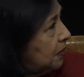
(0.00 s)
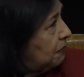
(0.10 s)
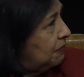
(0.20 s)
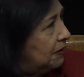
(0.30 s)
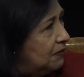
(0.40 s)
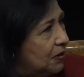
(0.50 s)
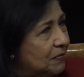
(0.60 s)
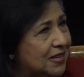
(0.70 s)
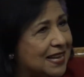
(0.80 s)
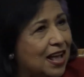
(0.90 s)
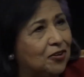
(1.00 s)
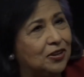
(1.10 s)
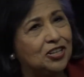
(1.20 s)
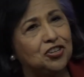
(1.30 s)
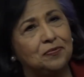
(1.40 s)
from the salary
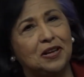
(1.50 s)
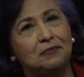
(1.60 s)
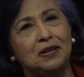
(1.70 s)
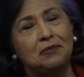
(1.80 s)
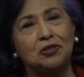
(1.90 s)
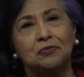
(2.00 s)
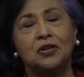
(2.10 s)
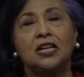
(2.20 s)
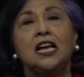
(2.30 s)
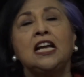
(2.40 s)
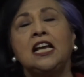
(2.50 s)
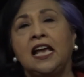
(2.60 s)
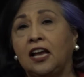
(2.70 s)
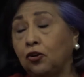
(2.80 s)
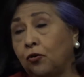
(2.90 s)
that she might have been able to bring.
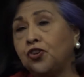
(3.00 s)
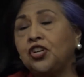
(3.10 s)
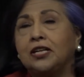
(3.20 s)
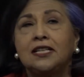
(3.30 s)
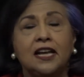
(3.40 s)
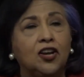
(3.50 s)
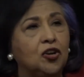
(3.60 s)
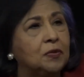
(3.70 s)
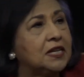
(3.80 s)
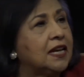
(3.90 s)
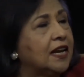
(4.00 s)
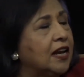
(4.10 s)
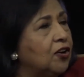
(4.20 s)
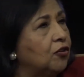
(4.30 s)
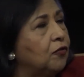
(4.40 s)
And of course, she had to stay home and take
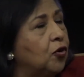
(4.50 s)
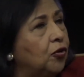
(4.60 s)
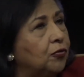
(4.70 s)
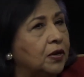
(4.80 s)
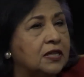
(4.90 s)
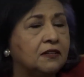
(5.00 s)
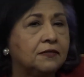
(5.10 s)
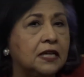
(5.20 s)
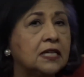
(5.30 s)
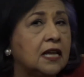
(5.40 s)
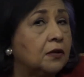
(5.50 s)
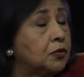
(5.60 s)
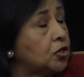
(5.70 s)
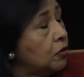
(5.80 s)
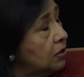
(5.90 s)
care of all the rest of us. I
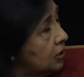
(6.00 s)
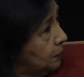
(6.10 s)
was totally